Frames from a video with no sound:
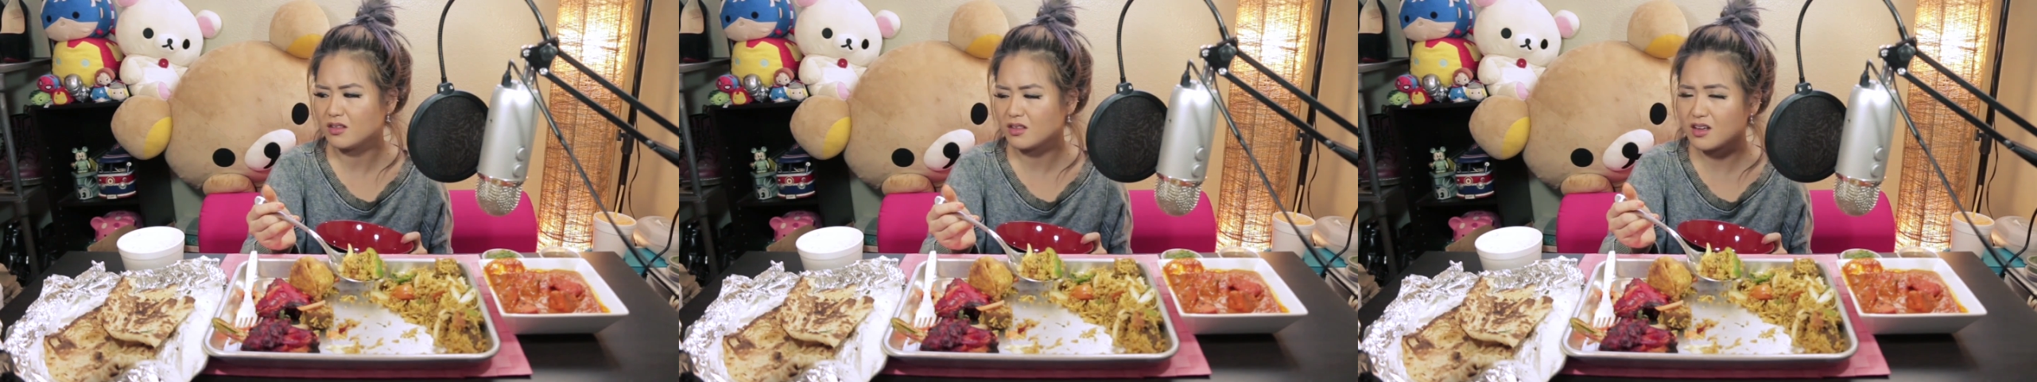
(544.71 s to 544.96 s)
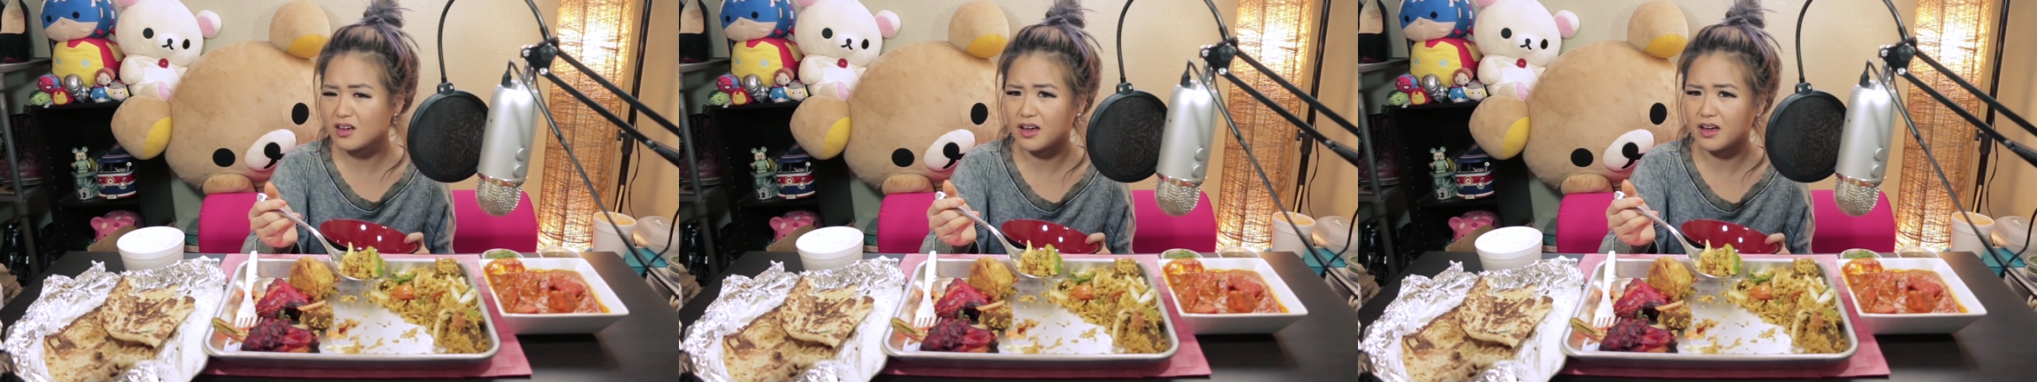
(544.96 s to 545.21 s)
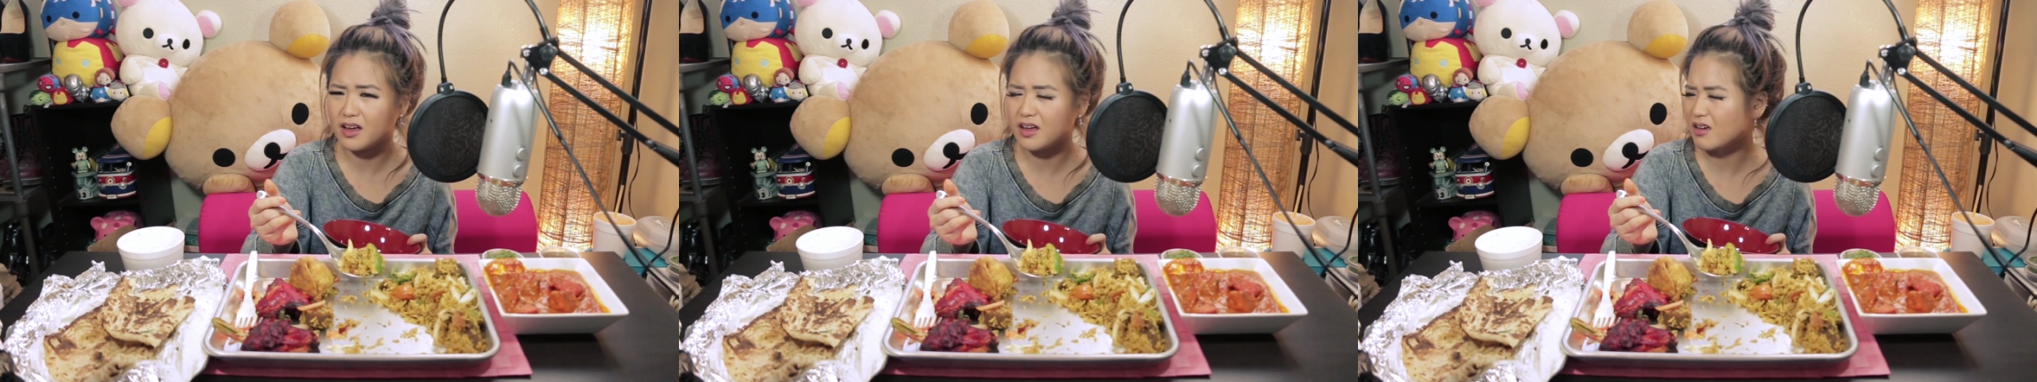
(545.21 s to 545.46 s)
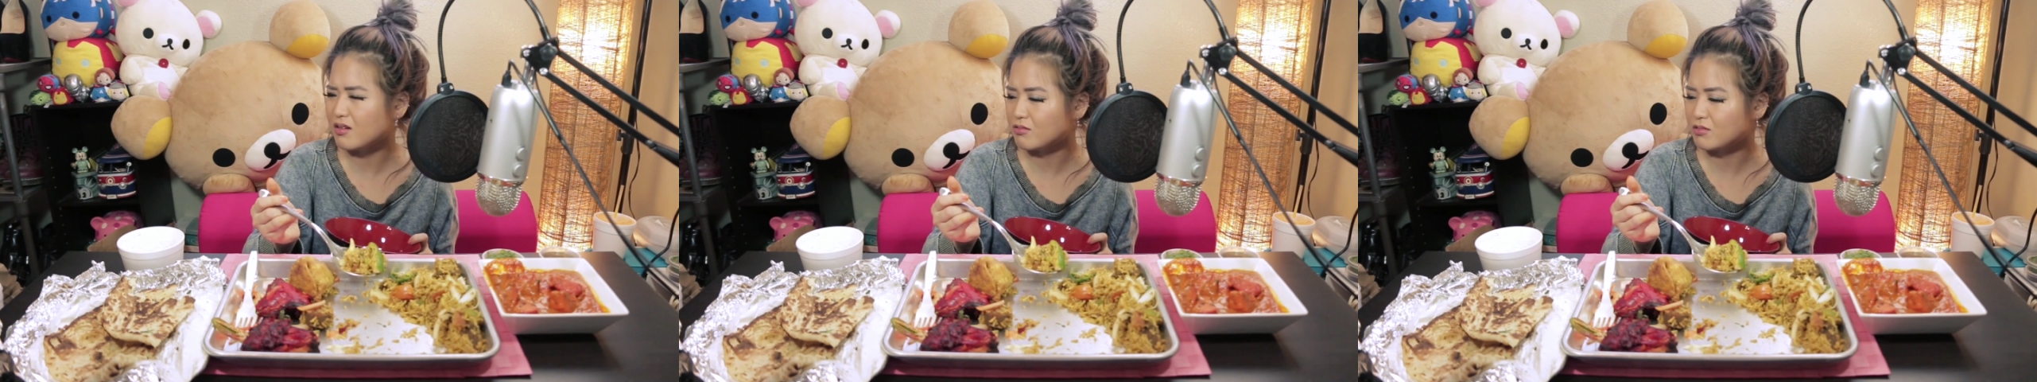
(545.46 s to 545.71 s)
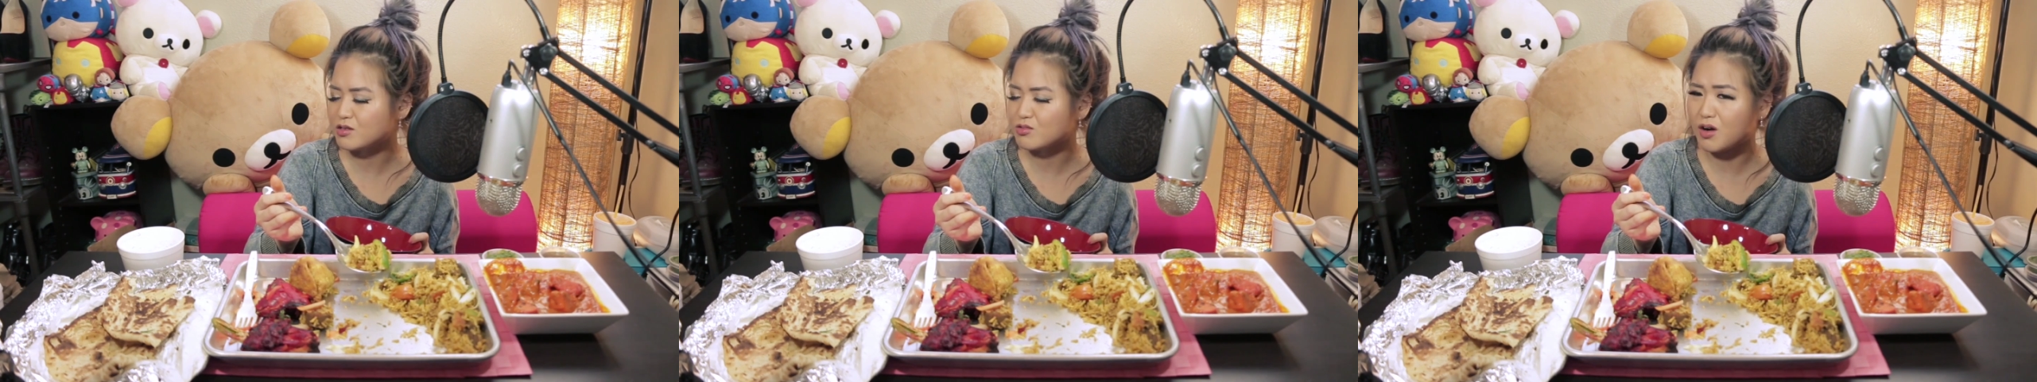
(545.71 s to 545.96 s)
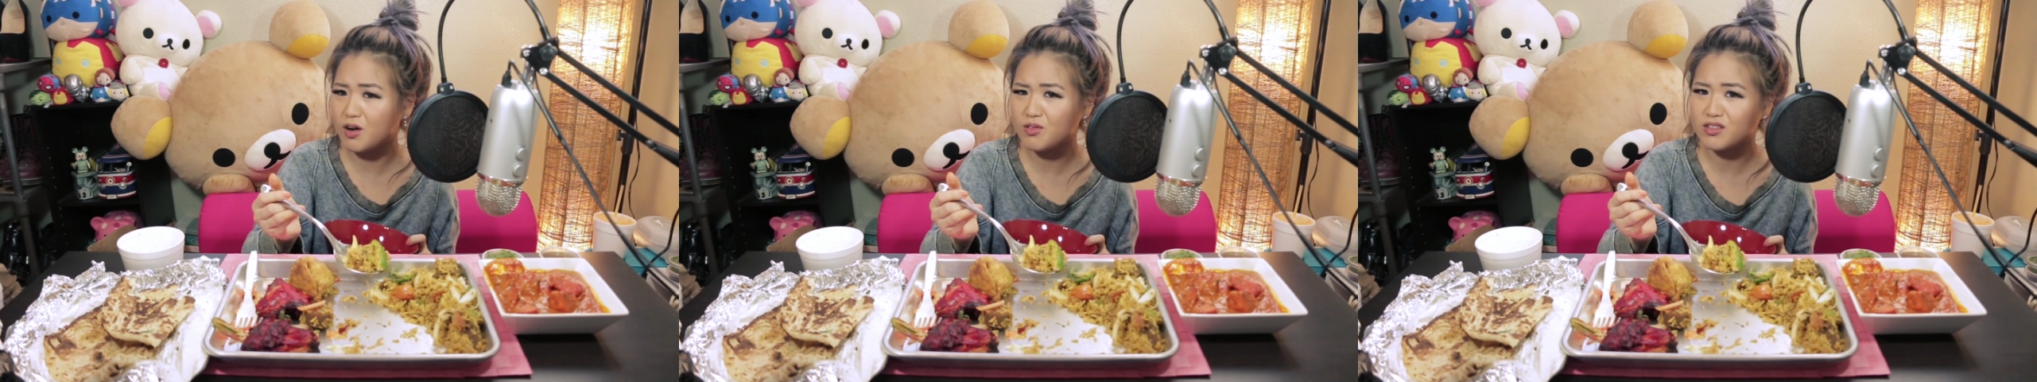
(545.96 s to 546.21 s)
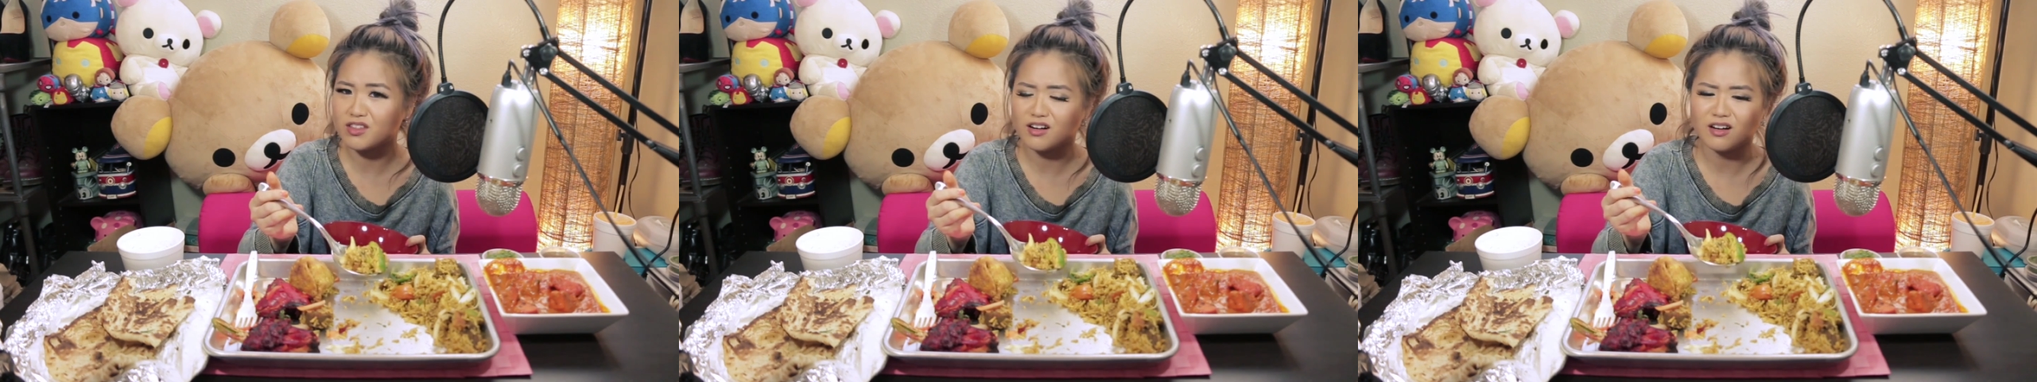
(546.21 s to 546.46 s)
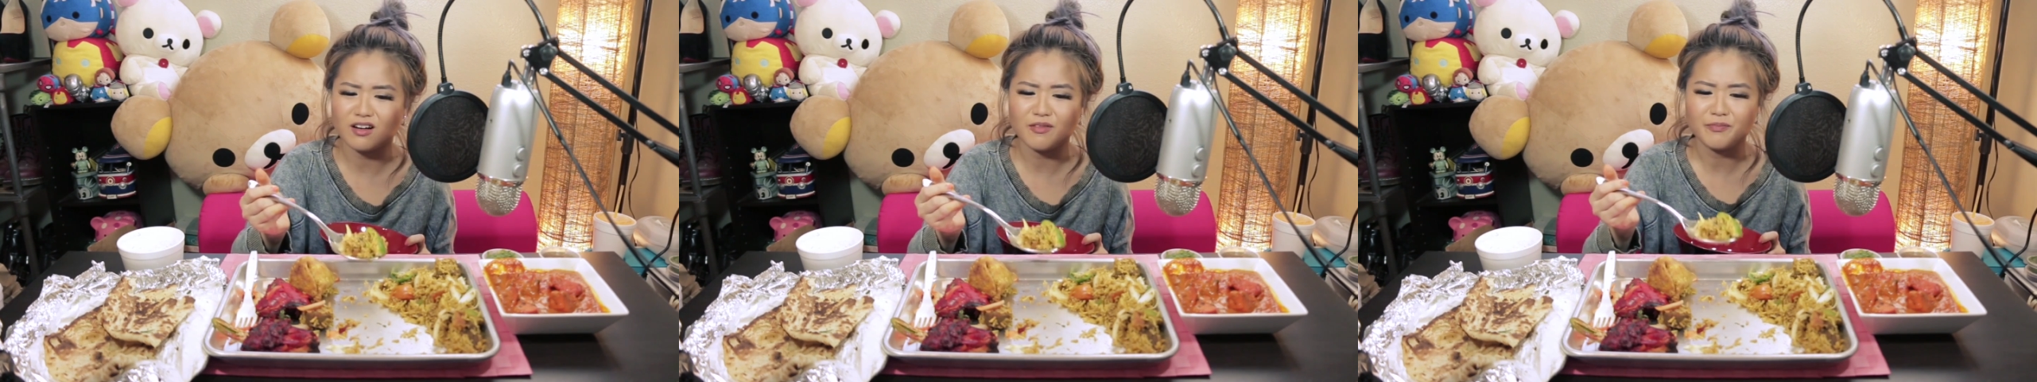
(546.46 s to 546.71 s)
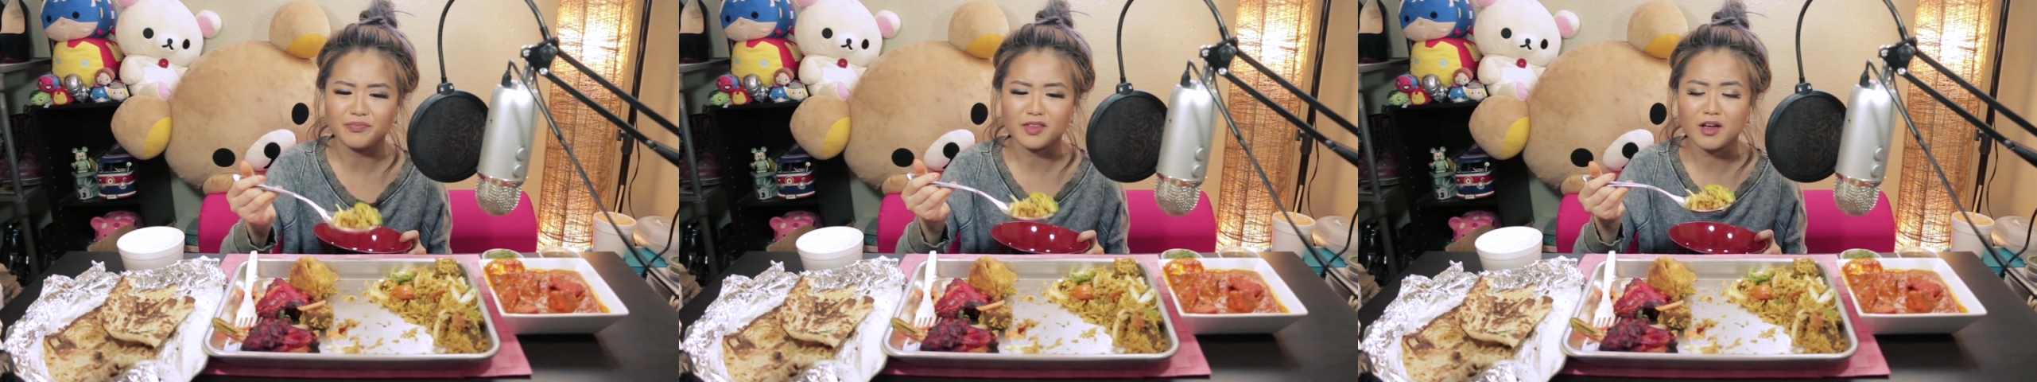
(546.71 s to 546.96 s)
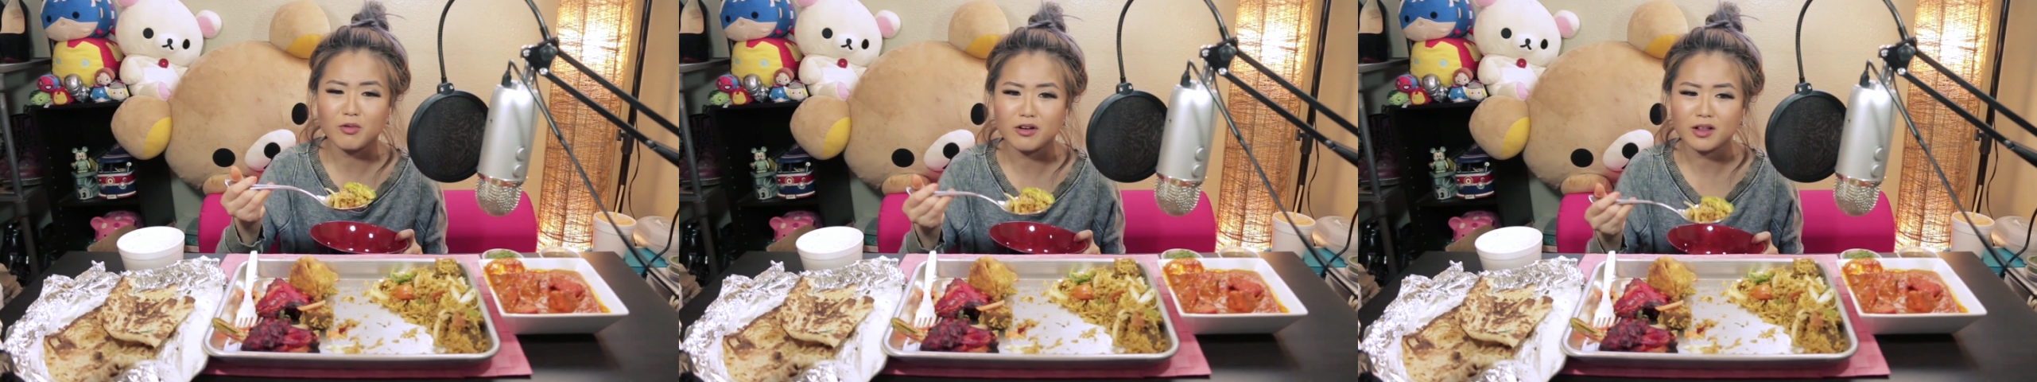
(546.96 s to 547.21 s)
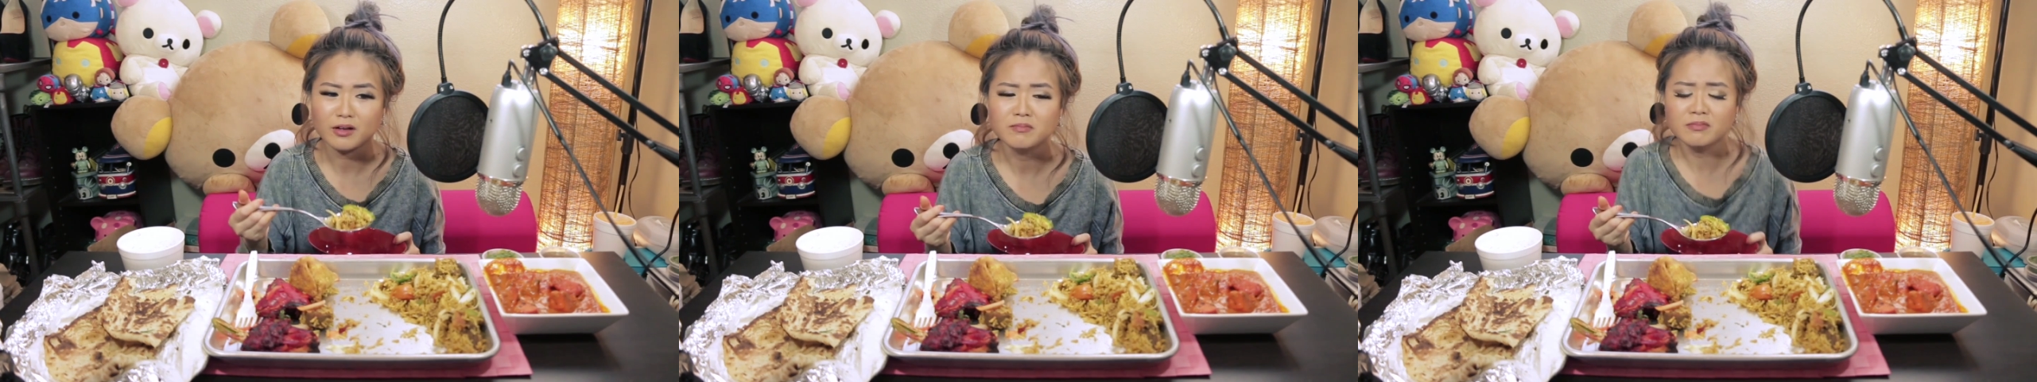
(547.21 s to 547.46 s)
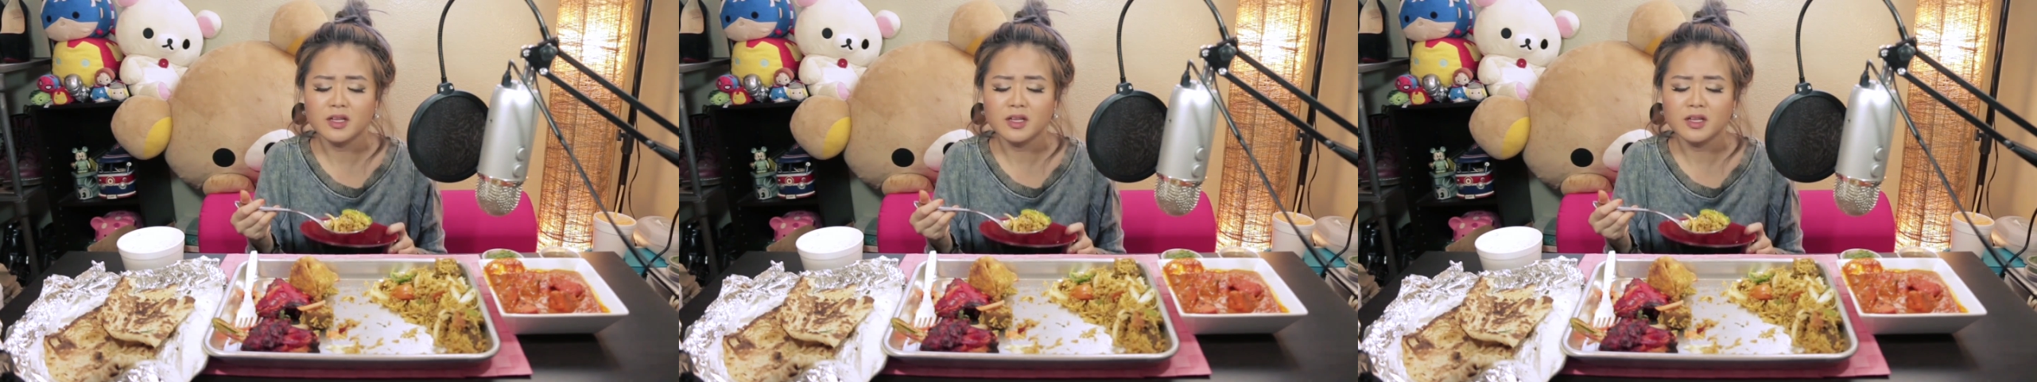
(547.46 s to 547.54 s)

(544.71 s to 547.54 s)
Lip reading: "What the heck? What's wrong with her?" And I went